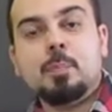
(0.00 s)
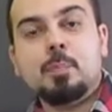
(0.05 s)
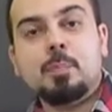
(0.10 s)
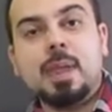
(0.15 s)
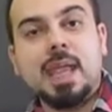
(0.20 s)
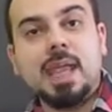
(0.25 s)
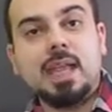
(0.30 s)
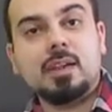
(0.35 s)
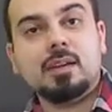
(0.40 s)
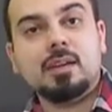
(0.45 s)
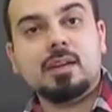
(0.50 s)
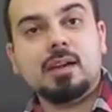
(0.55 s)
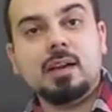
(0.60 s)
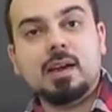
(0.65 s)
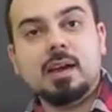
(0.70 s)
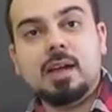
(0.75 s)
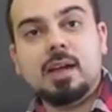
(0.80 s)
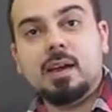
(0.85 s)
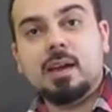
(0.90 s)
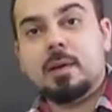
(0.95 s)
make
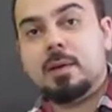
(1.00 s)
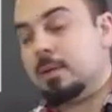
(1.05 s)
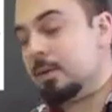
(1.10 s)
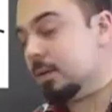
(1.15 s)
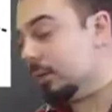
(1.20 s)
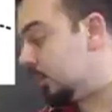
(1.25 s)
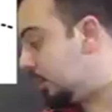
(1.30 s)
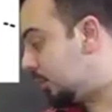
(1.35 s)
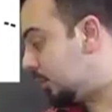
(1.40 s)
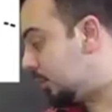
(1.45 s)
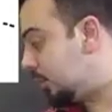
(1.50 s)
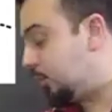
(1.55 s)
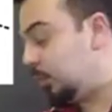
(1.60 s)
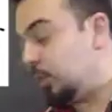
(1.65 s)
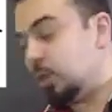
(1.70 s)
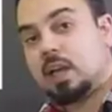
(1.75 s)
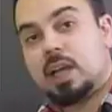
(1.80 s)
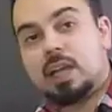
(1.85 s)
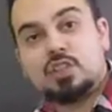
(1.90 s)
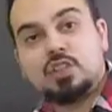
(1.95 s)

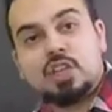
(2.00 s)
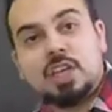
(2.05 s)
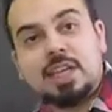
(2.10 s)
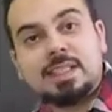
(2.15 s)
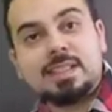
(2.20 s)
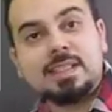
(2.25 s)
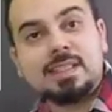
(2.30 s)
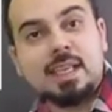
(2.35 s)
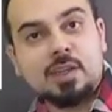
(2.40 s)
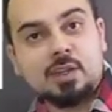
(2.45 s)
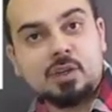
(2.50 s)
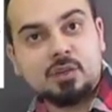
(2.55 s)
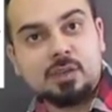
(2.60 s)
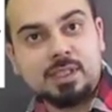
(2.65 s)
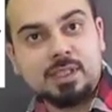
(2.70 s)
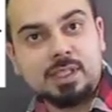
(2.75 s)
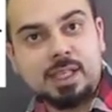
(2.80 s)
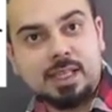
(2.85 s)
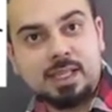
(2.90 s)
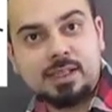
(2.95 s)
blockchain
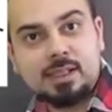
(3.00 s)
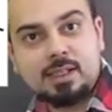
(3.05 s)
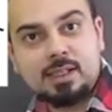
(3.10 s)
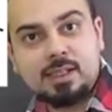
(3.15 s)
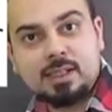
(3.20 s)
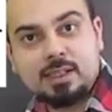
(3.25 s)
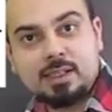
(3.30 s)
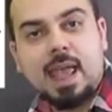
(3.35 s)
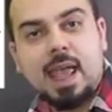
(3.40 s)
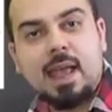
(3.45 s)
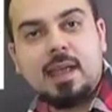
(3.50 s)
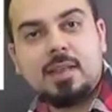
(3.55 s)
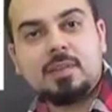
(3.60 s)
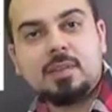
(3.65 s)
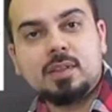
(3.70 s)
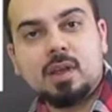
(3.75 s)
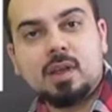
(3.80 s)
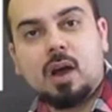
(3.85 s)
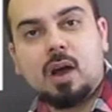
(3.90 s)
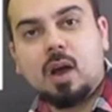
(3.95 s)
security,
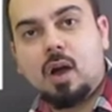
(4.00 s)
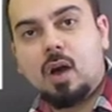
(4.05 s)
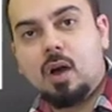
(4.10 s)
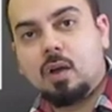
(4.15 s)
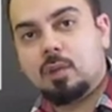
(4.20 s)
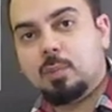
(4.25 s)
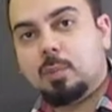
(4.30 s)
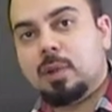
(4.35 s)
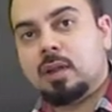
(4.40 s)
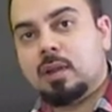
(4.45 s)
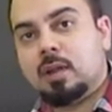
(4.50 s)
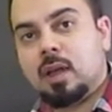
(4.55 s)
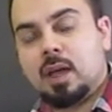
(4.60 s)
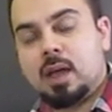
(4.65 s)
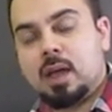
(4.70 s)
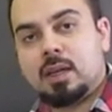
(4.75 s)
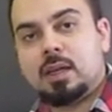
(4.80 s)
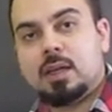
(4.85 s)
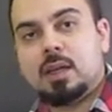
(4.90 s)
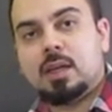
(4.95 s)
and all
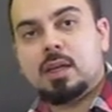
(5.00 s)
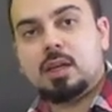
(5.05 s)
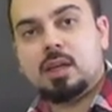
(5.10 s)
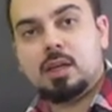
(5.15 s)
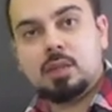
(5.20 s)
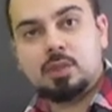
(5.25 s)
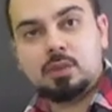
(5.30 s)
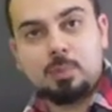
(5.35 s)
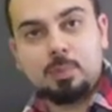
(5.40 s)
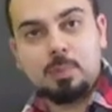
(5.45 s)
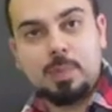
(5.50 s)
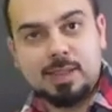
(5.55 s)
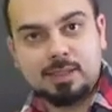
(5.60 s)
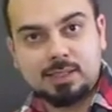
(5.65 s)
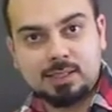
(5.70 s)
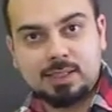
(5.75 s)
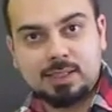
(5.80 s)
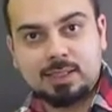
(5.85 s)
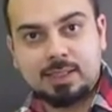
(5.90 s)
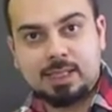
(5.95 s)
block
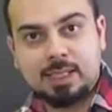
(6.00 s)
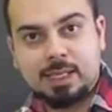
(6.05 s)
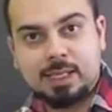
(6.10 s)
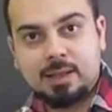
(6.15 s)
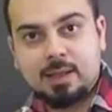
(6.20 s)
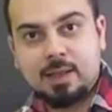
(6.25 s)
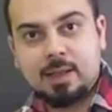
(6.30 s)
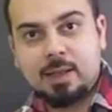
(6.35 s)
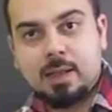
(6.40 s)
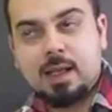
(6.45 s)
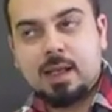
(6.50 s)
automatically